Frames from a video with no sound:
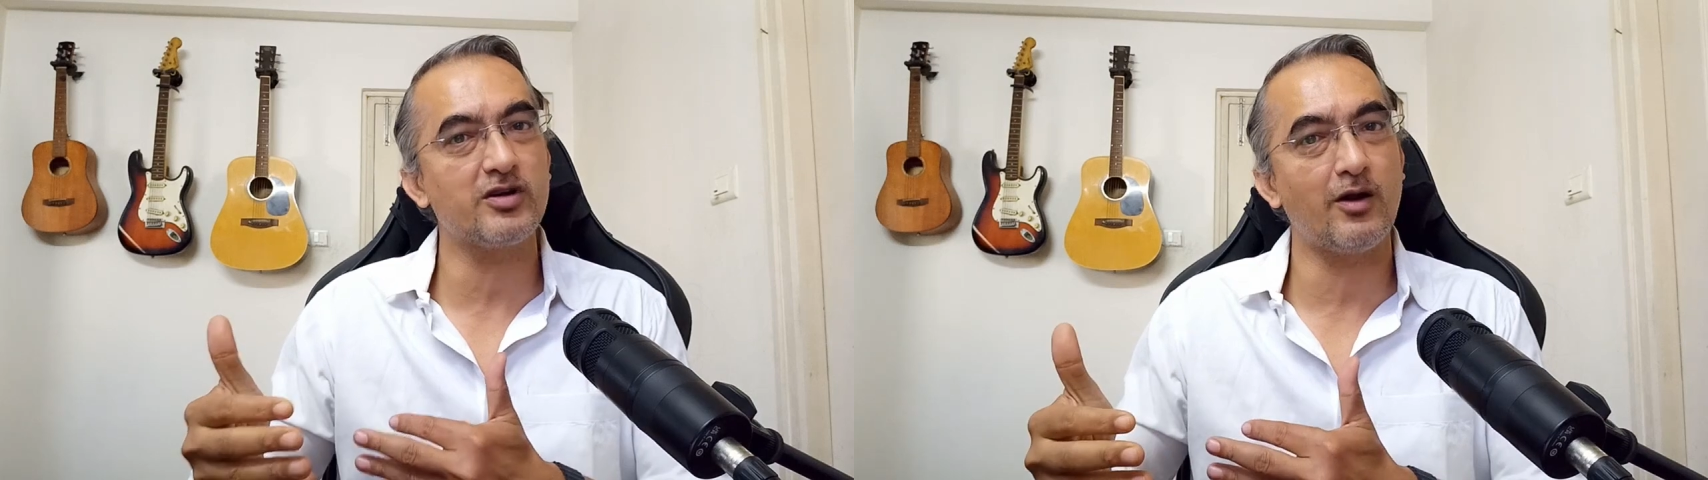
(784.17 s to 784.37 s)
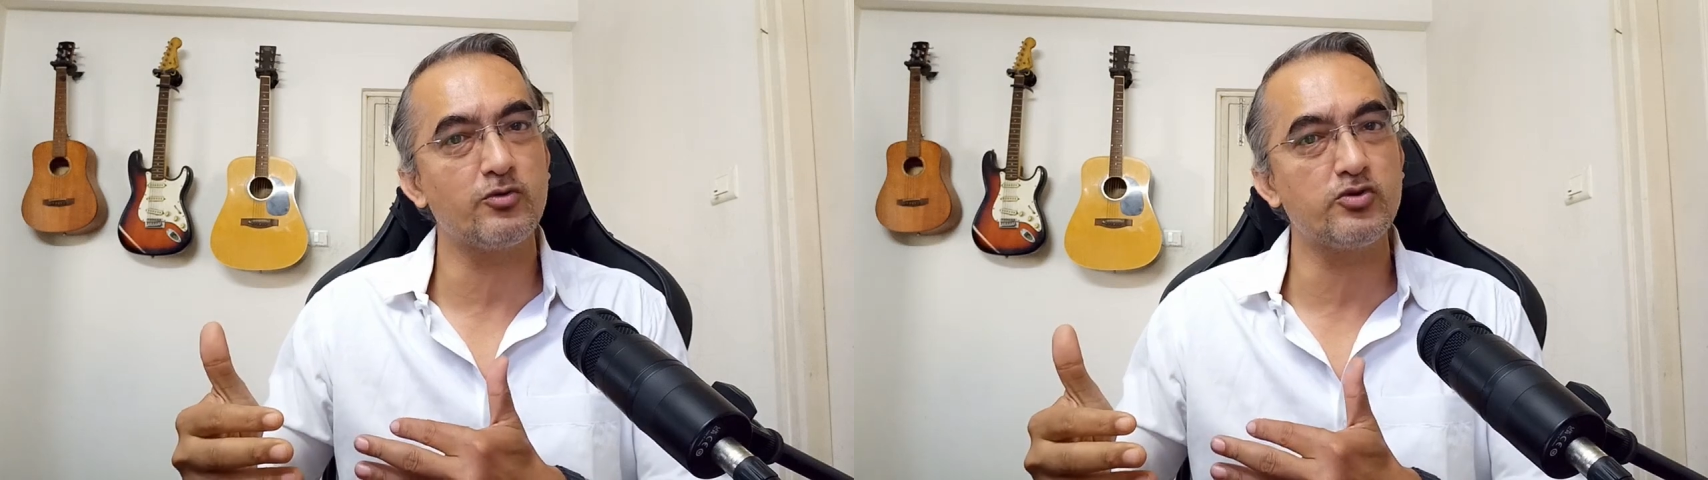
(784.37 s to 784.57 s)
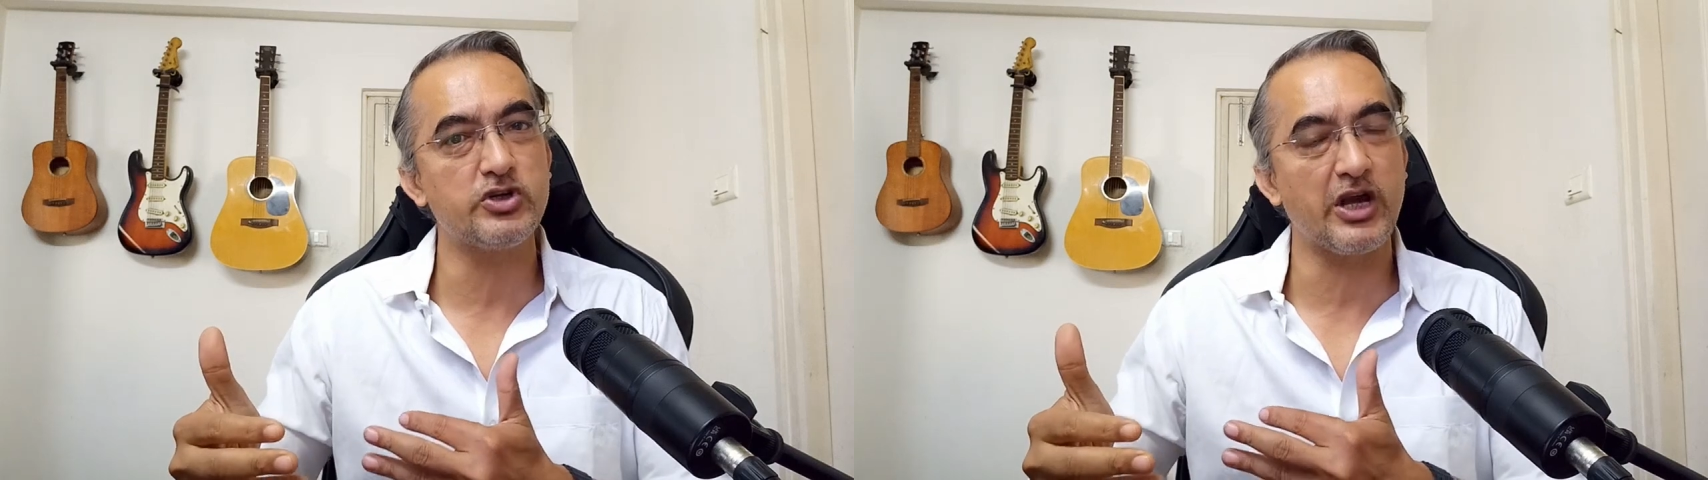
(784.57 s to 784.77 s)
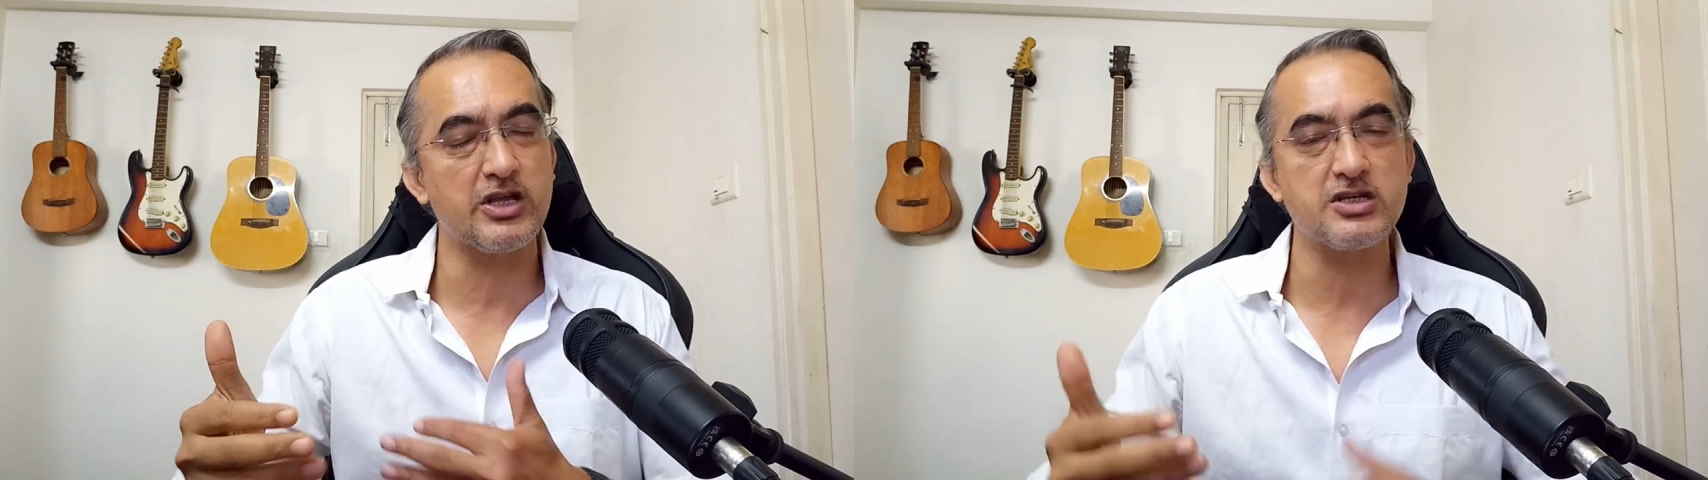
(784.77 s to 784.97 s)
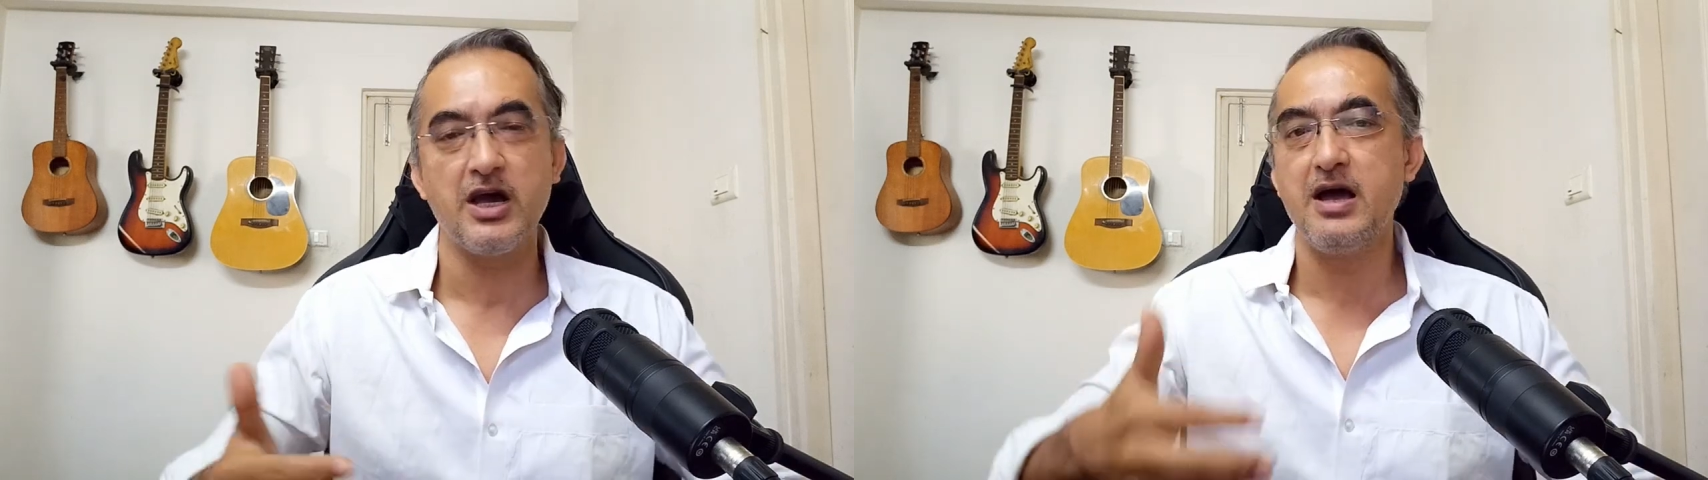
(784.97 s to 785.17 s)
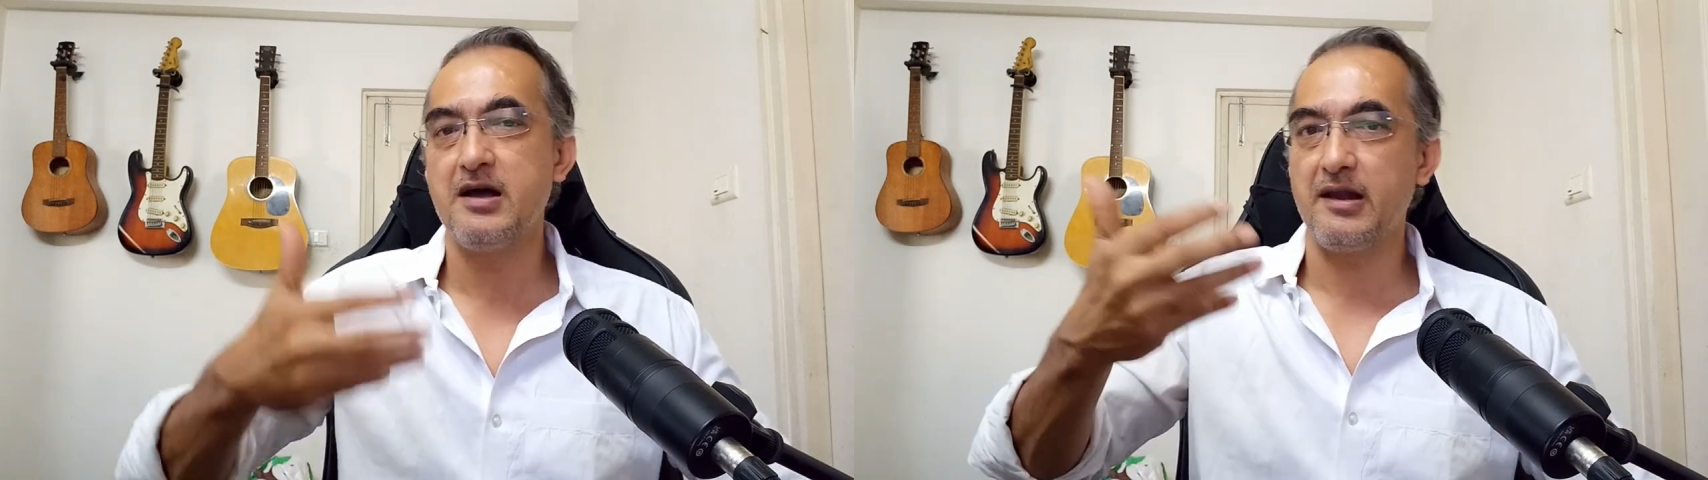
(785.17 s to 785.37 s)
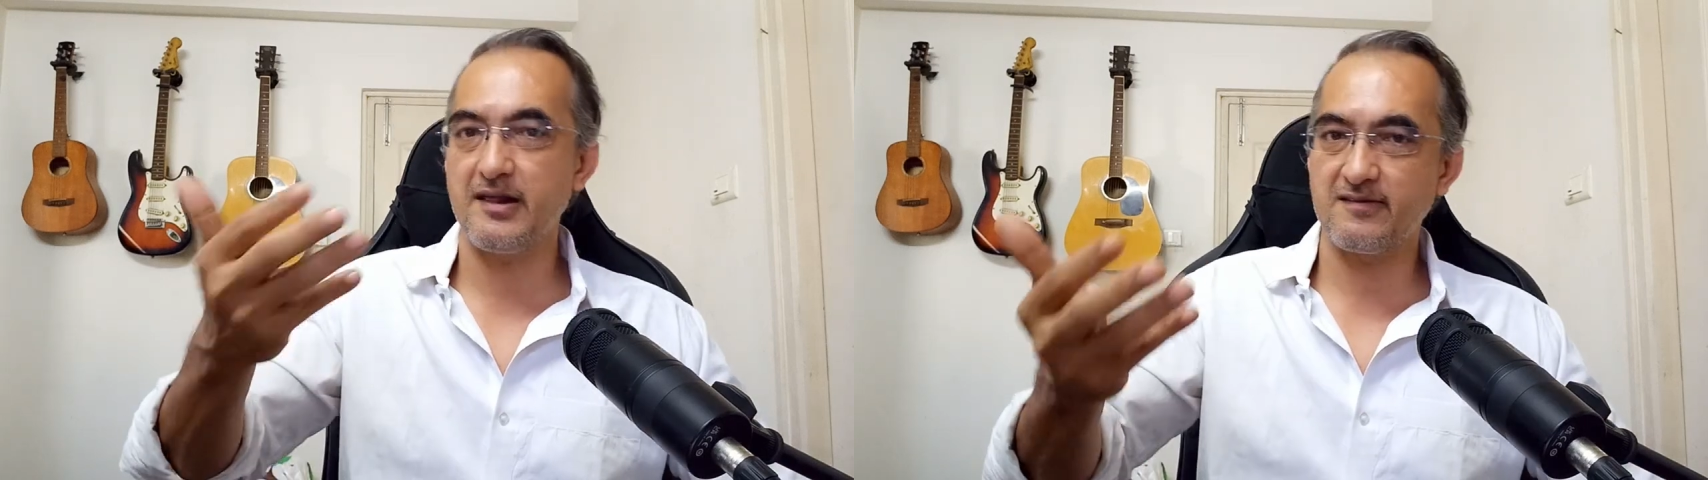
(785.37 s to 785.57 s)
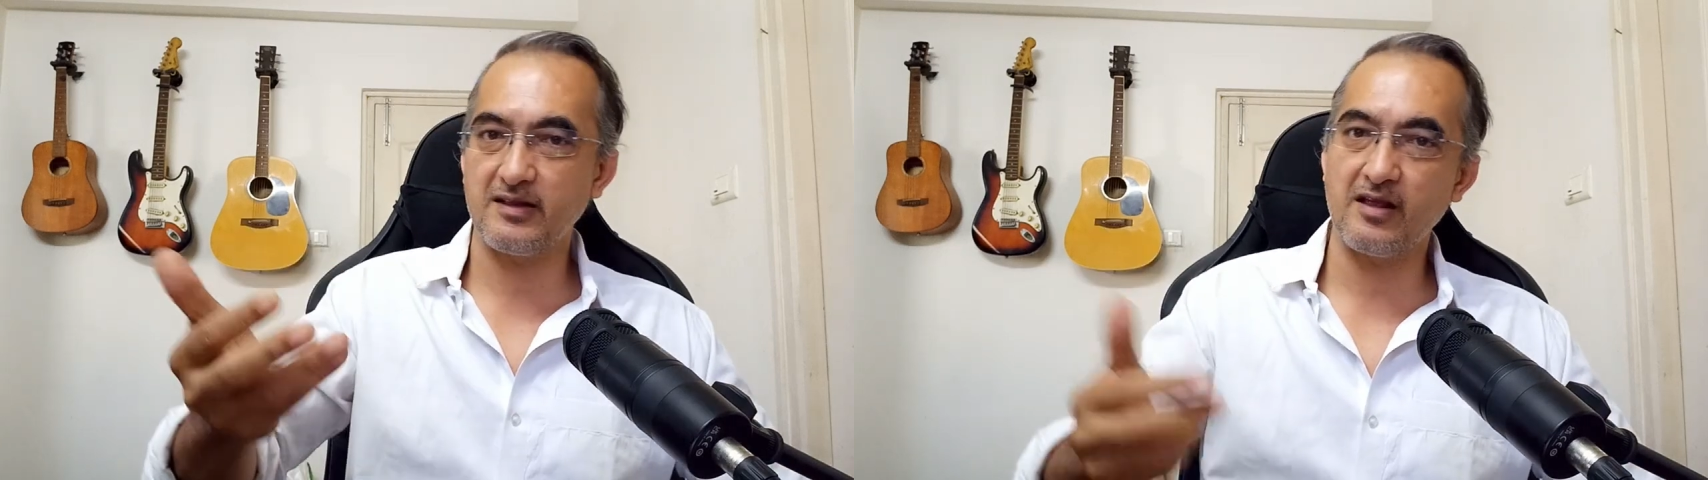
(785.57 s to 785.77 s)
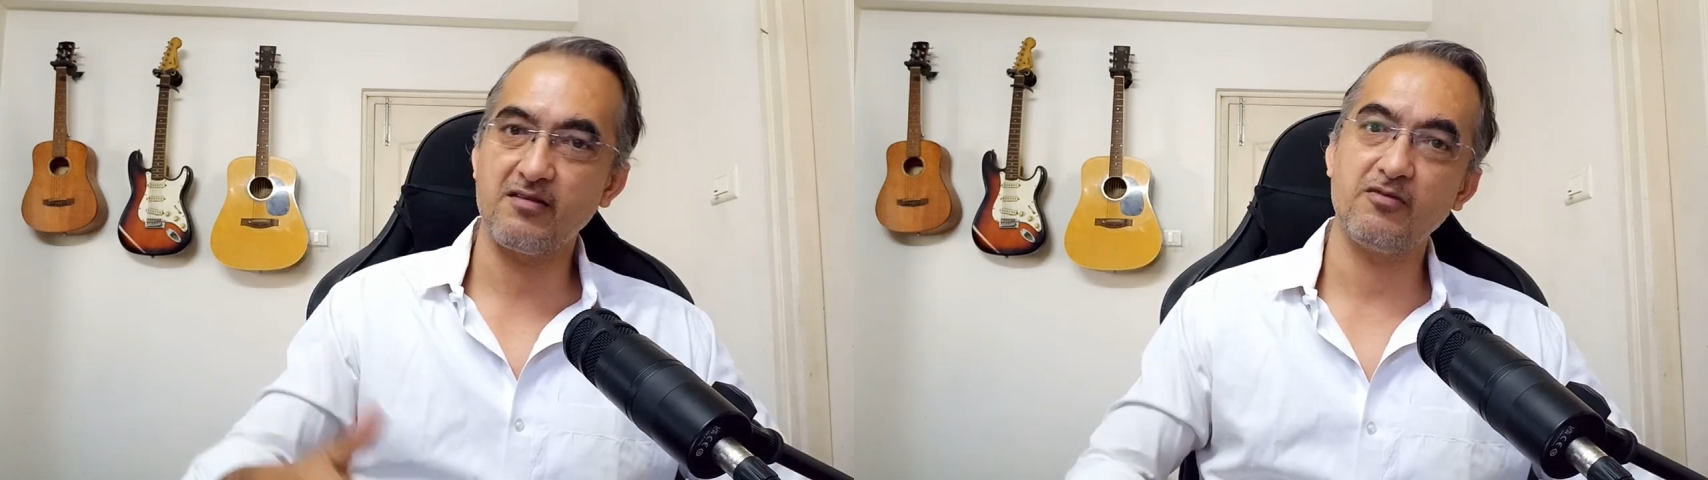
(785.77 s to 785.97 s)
allowed to change. Let's say there is a